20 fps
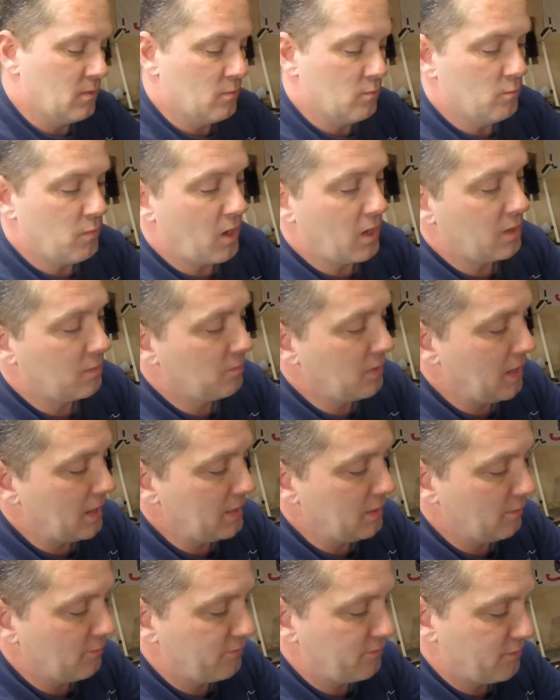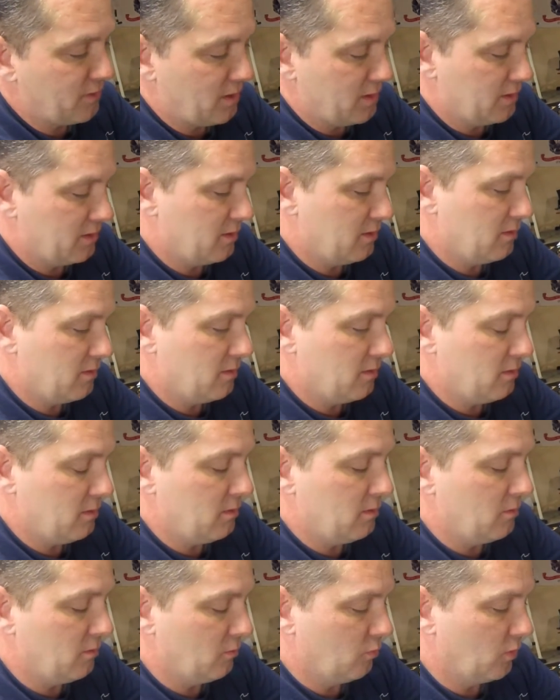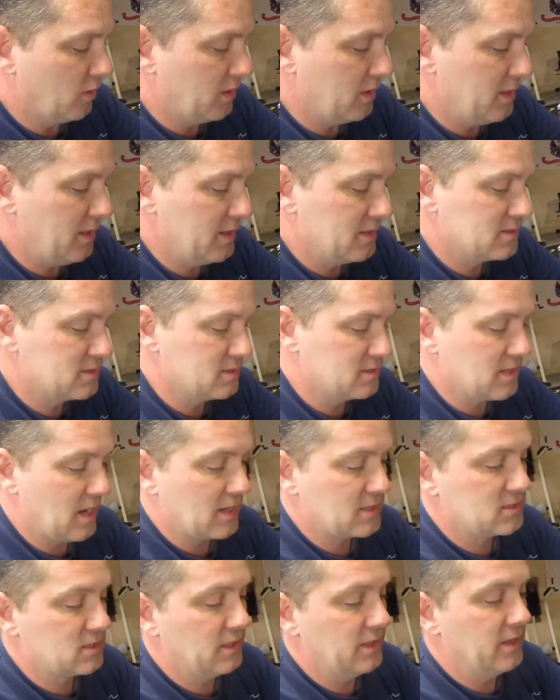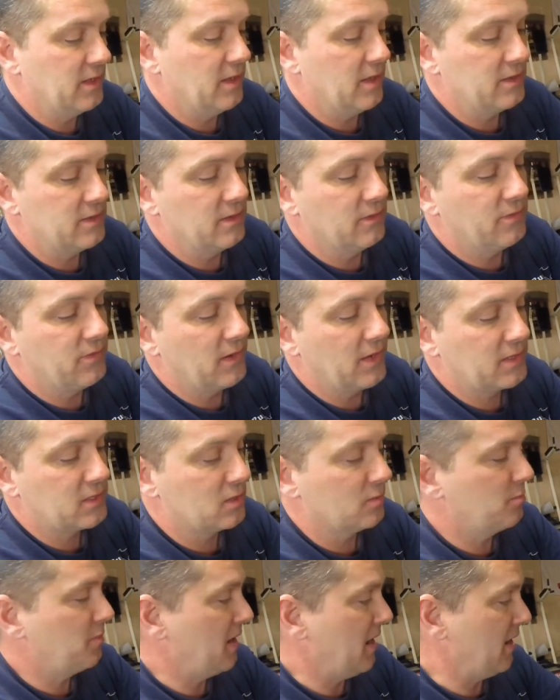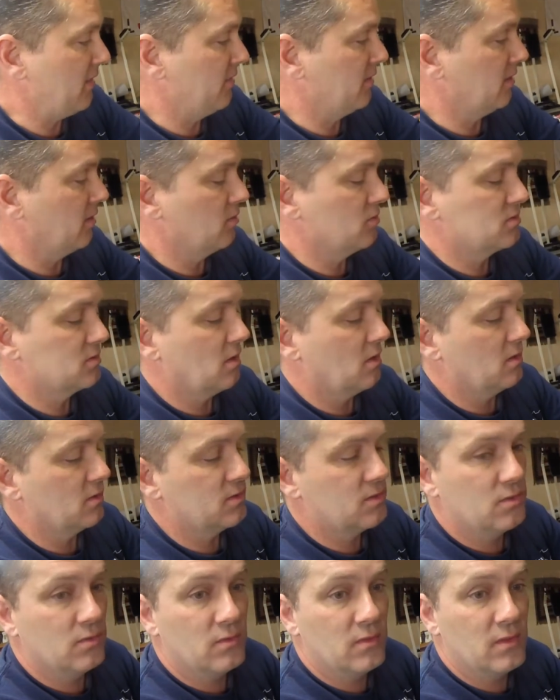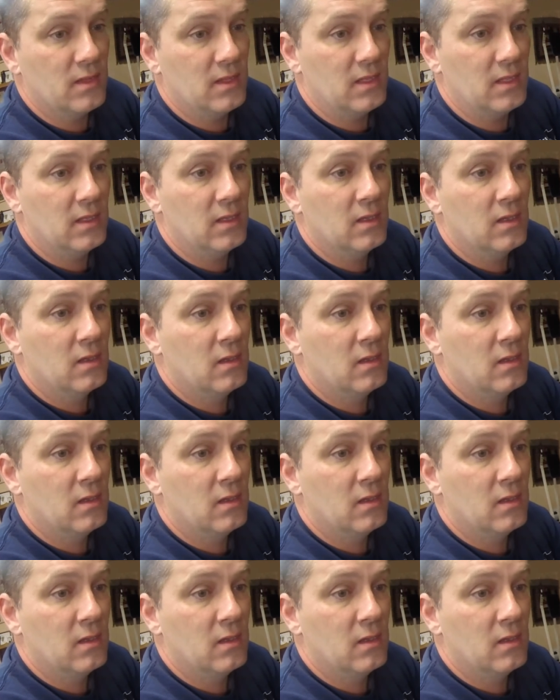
bottom line up front, what it is actually a deflector pad that goes on to the